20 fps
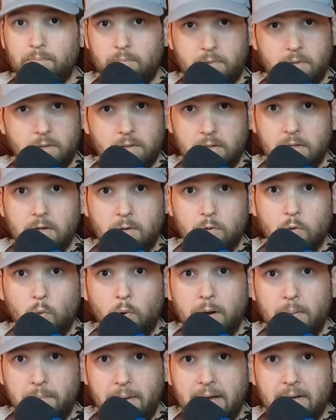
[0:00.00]
The
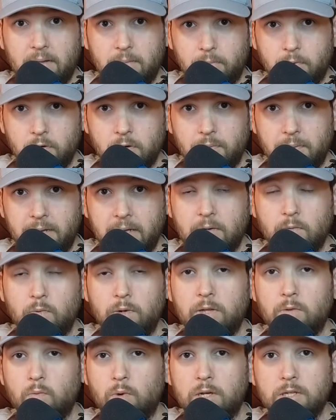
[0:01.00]
one at Battle and Brew to begin
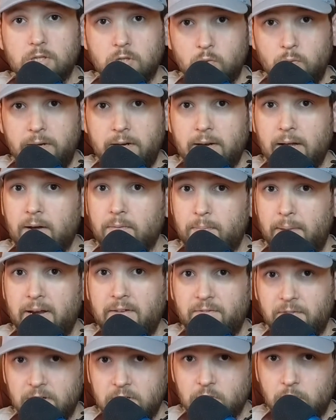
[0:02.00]
with was tweeted out and made
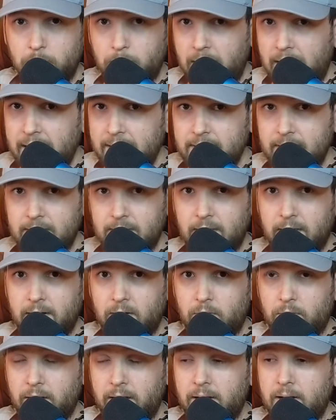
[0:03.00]
official by the
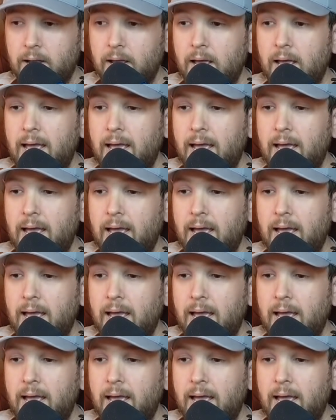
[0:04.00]
Atlanta Reign,